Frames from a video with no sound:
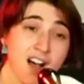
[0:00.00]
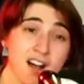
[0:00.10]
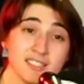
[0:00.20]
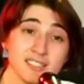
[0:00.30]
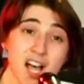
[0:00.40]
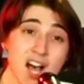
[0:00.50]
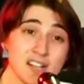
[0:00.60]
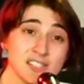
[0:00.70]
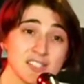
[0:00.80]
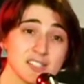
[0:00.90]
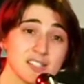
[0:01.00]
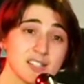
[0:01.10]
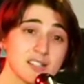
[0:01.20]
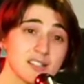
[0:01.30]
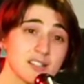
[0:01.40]
lungs,
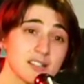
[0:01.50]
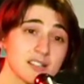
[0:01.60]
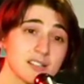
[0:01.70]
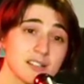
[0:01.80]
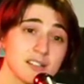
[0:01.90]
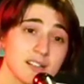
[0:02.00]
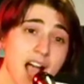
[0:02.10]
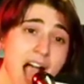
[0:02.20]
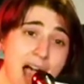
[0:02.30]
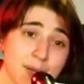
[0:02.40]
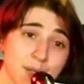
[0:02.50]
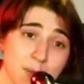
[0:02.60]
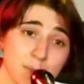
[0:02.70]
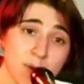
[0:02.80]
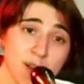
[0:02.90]
how do you breathe?